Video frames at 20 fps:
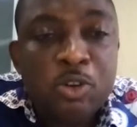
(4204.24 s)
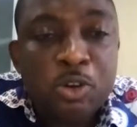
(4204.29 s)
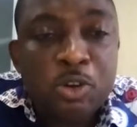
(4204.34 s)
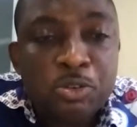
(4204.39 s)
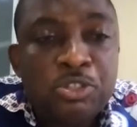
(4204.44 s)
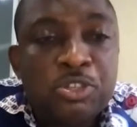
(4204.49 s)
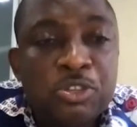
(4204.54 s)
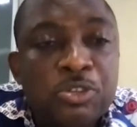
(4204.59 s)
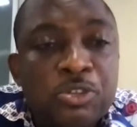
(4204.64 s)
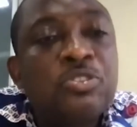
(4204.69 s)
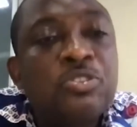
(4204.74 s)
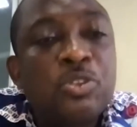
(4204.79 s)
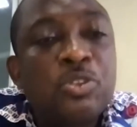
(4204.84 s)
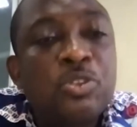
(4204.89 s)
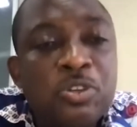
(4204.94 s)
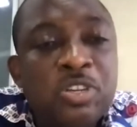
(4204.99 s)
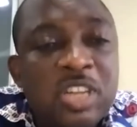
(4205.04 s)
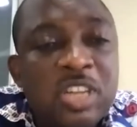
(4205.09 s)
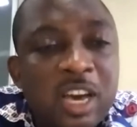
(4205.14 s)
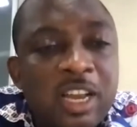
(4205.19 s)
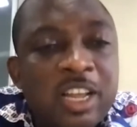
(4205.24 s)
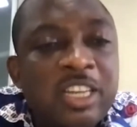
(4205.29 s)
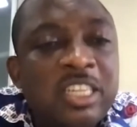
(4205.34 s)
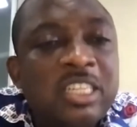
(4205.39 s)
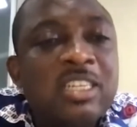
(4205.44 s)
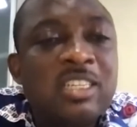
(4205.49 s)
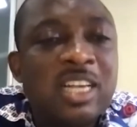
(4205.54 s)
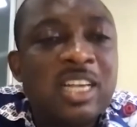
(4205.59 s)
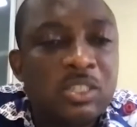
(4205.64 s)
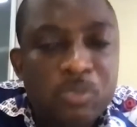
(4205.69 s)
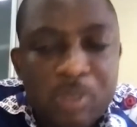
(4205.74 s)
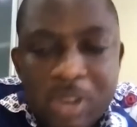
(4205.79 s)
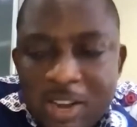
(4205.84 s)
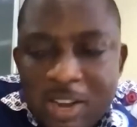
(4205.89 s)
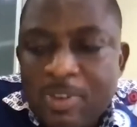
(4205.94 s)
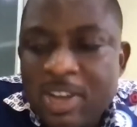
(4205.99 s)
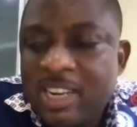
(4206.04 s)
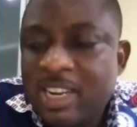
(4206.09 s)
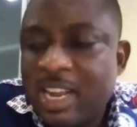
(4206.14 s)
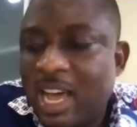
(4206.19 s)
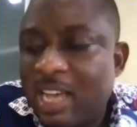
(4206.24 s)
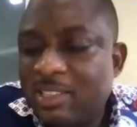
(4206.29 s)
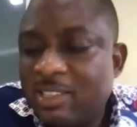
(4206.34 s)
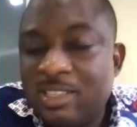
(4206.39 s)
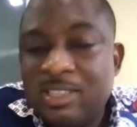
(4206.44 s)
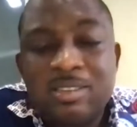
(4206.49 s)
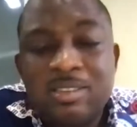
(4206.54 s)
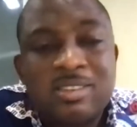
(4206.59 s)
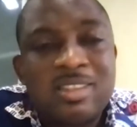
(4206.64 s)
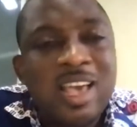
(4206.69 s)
control. So knowledge is as relevant as it is.